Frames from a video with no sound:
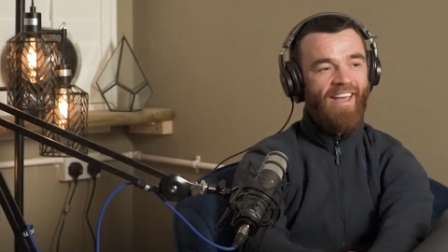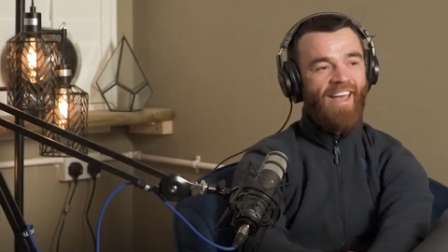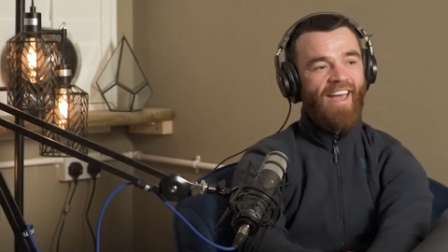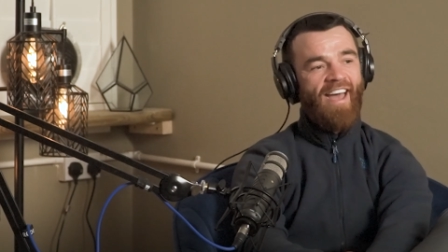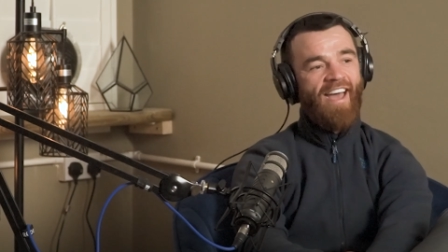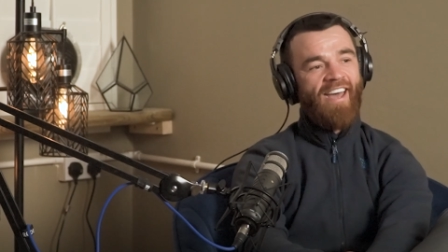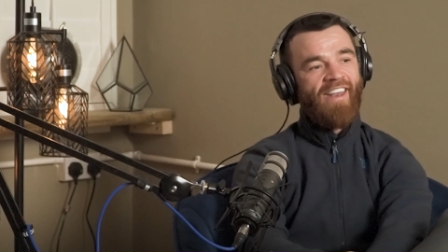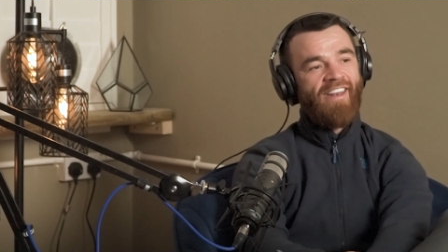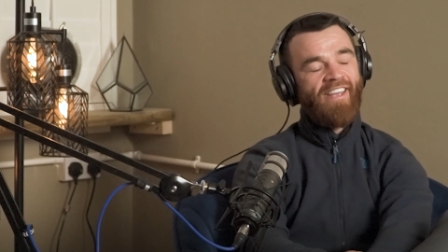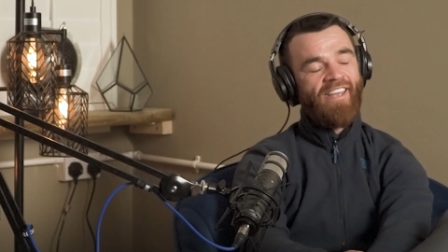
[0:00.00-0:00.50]

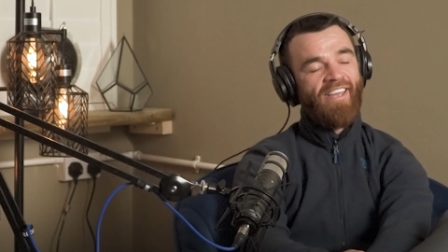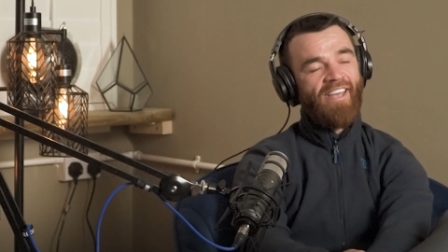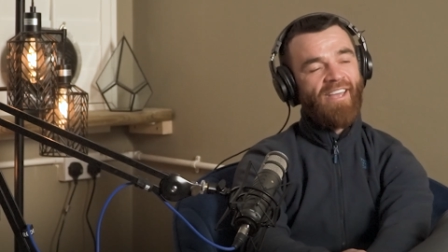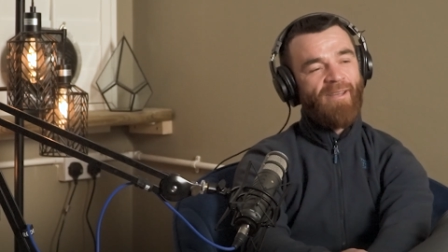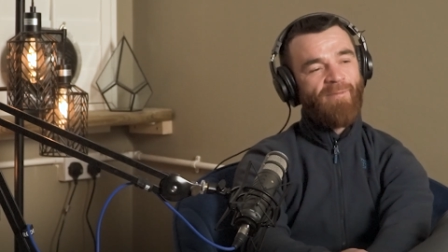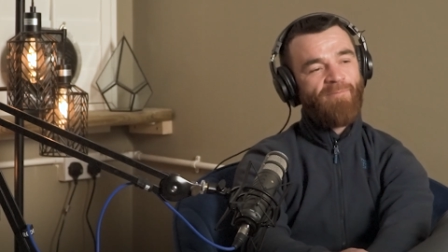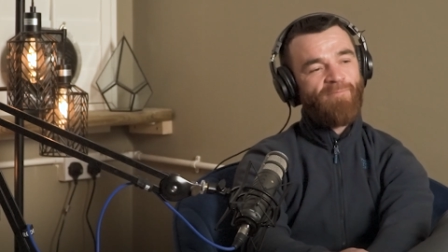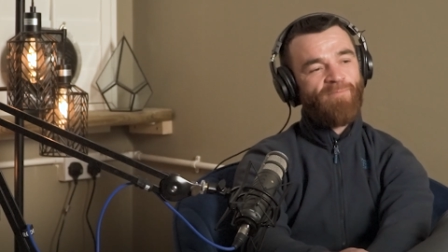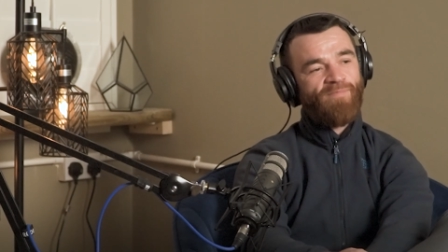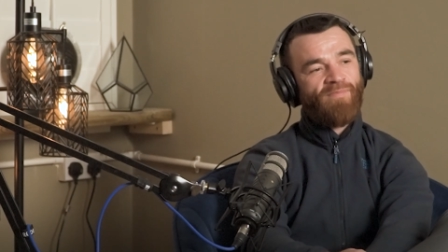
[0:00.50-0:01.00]

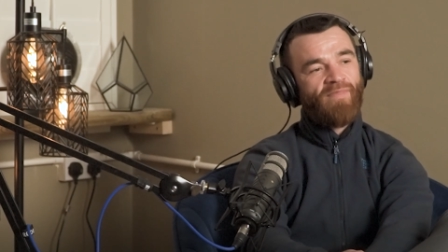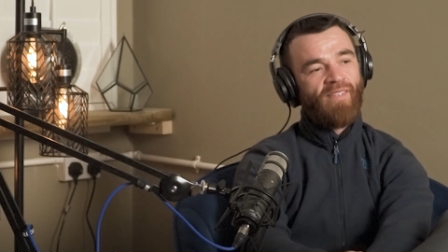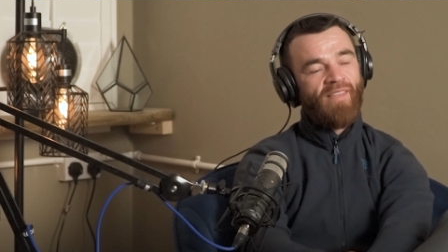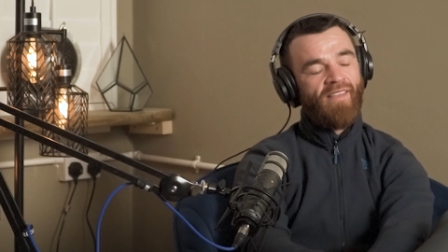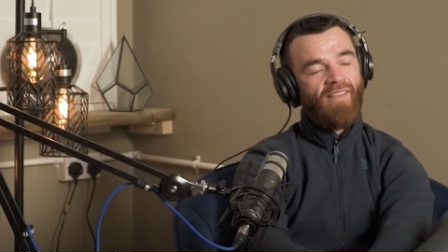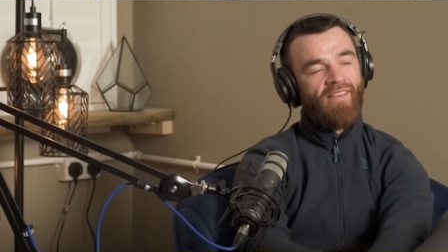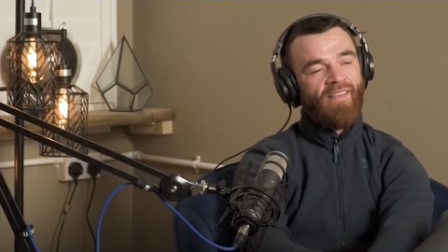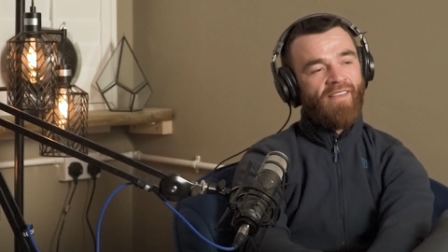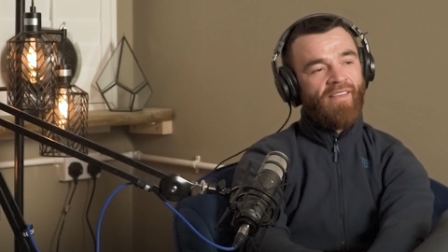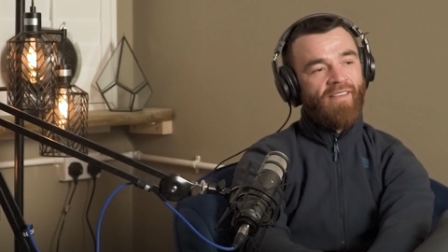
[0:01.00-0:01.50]
And,
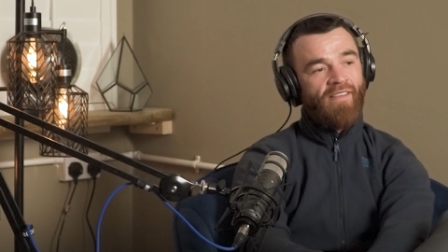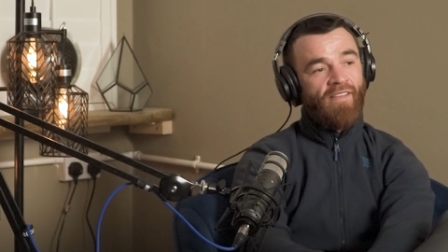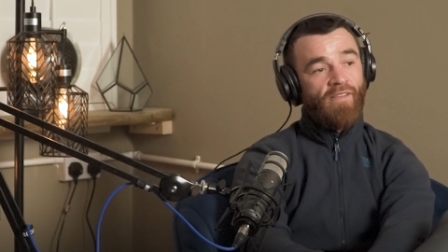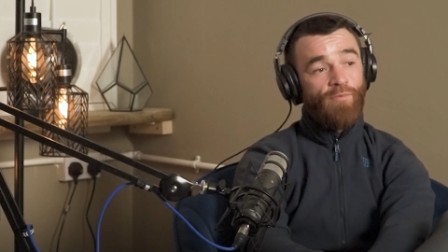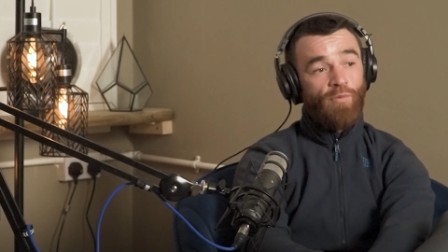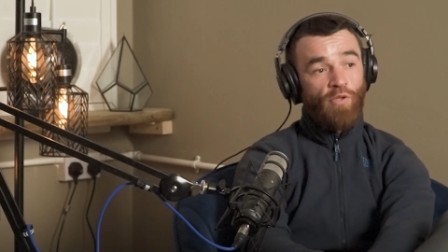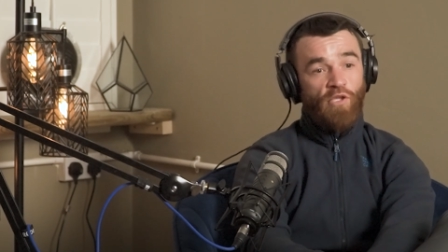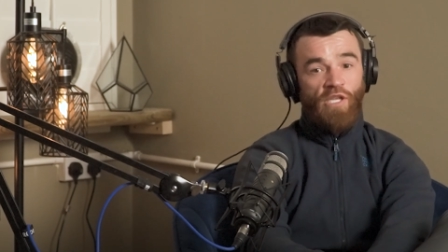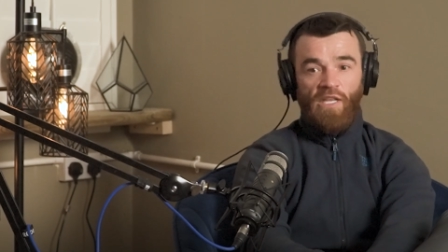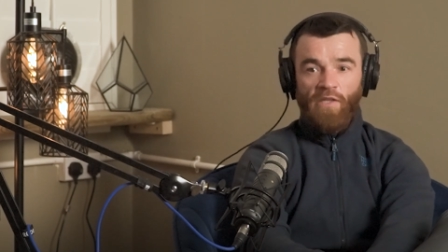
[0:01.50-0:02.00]

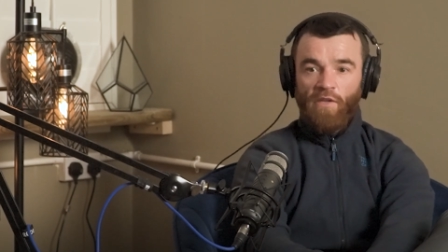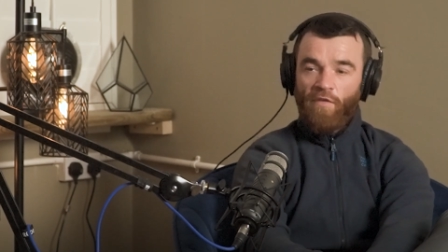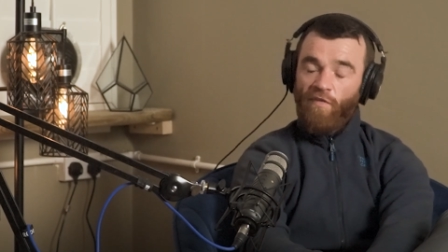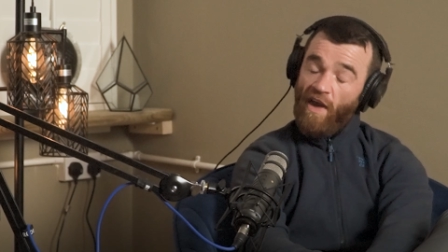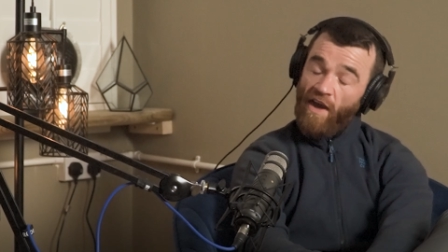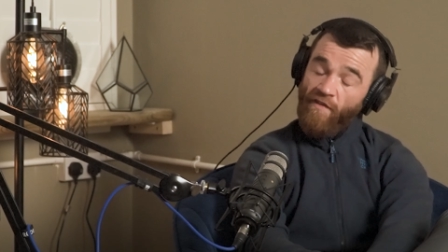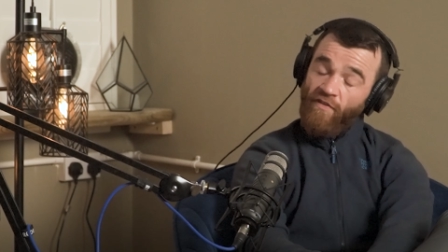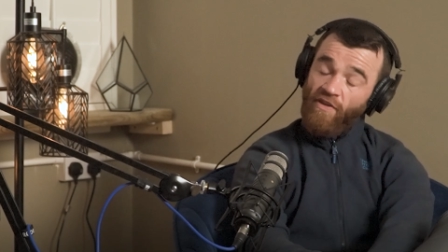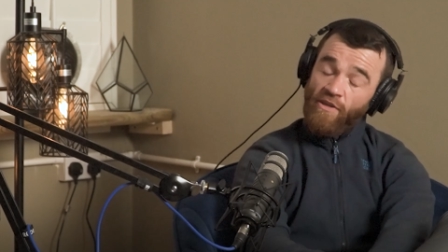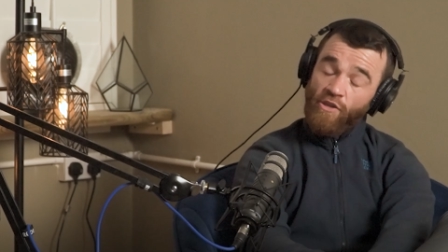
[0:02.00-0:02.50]
but
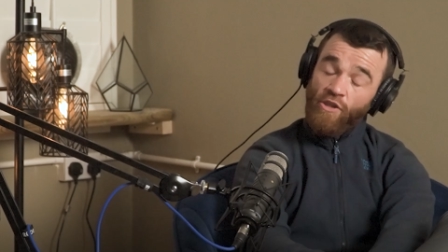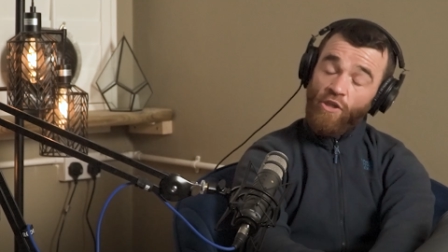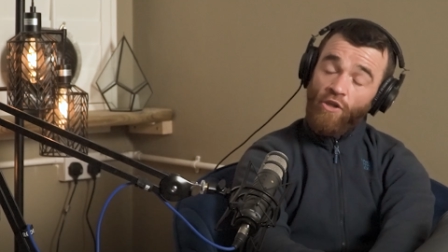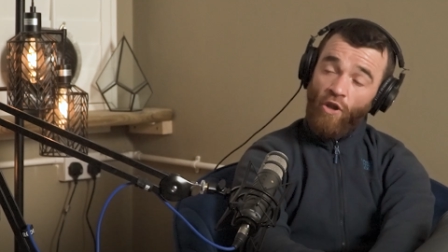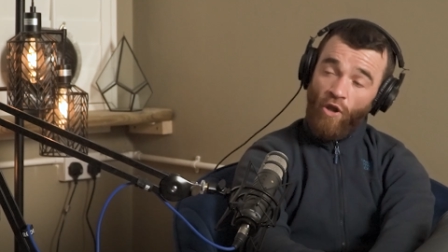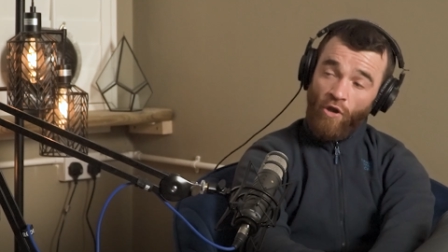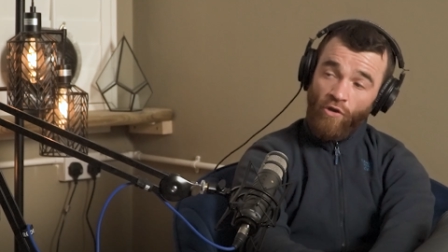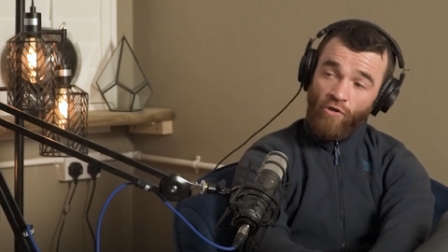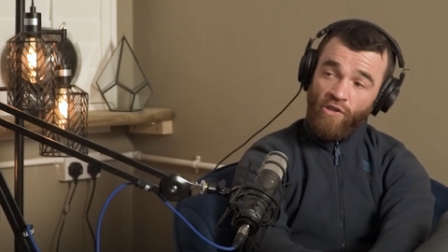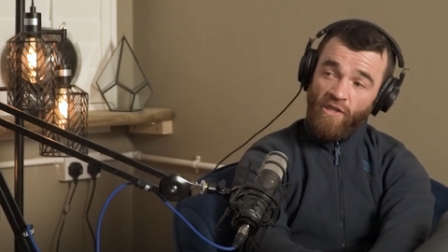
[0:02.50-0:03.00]
5 years is a
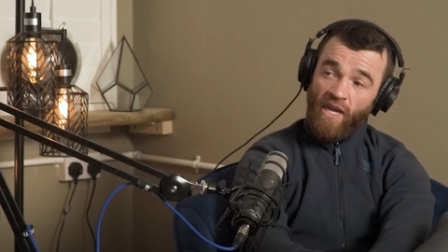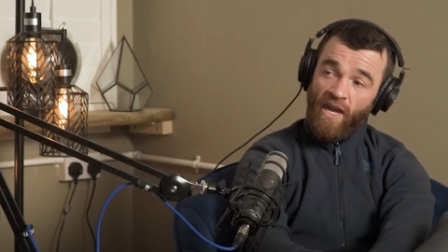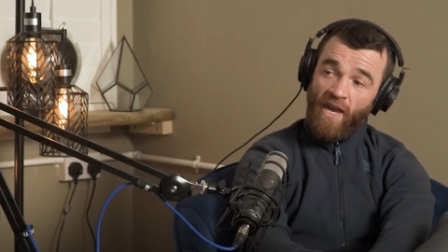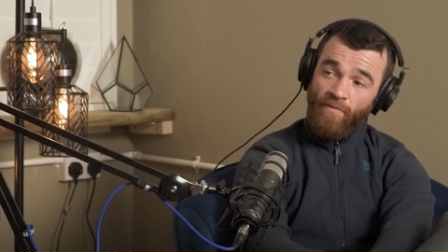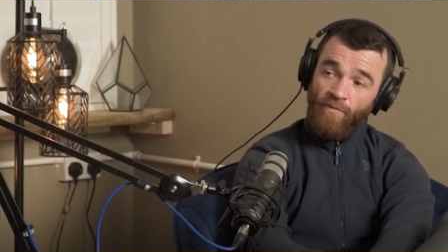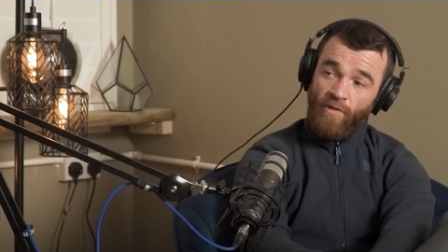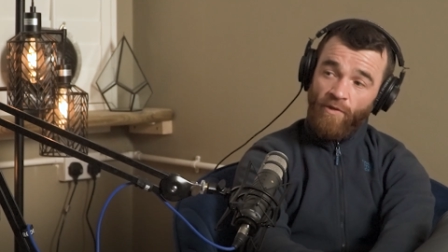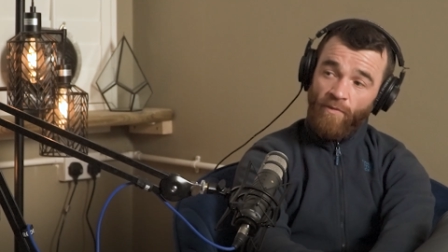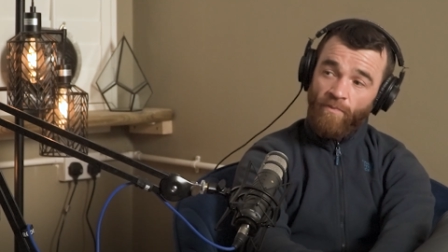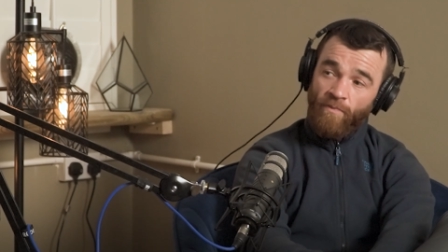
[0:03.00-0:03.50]
long time, you know.